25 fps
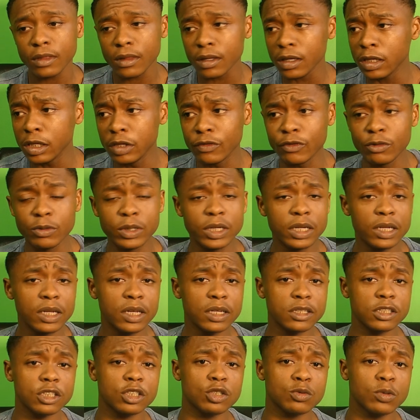Even when
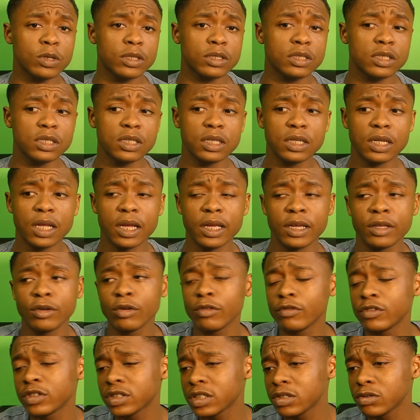Alexis went to United,
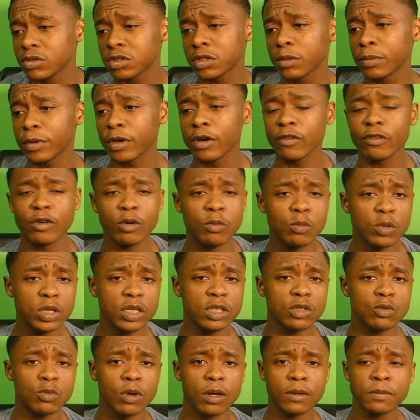obviously it was a bit of a
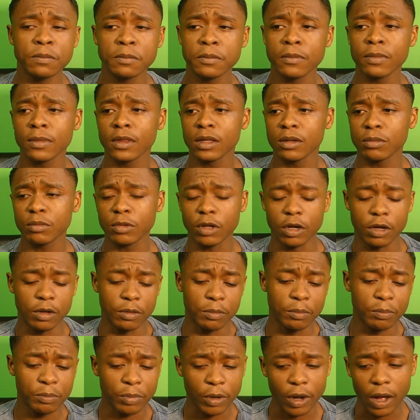weird one.
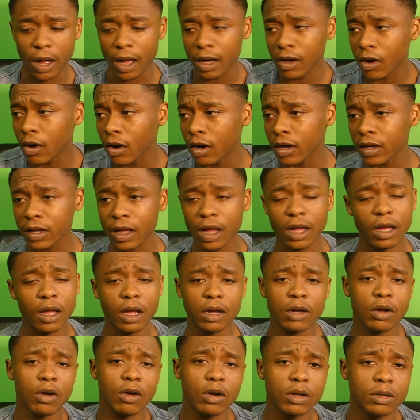But
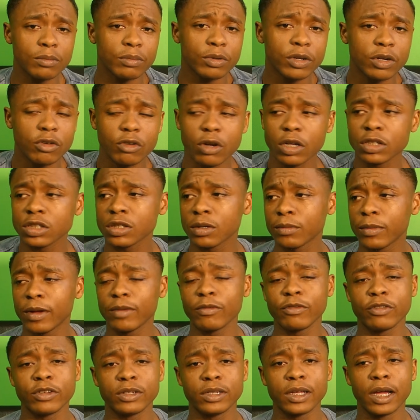I can't begrudge a
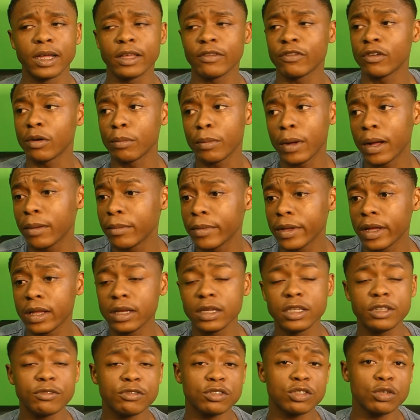man for that. If
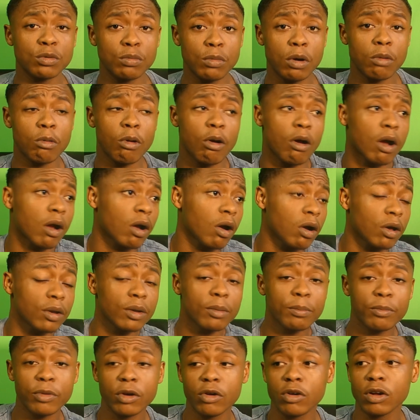Aubameyang leaves tomorrow, I
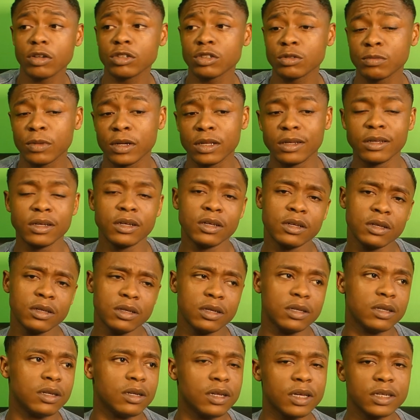can't begrudge a man.
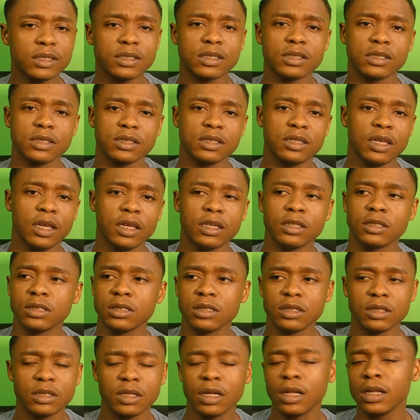In Alexis's
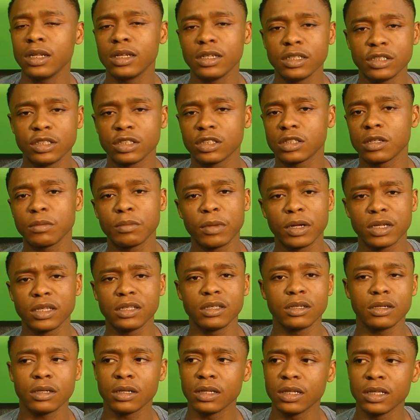case, clearly just the
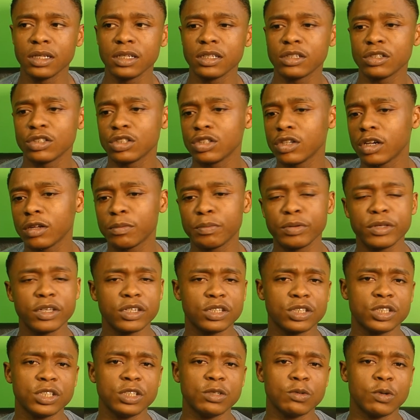money, clearly, because you heard
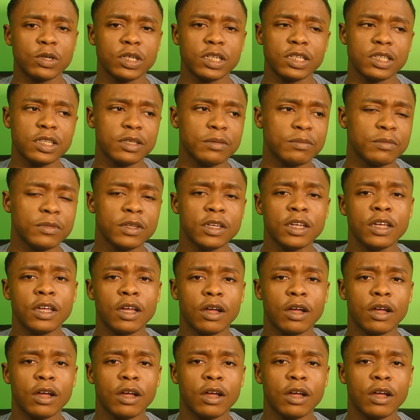PSG wanted him.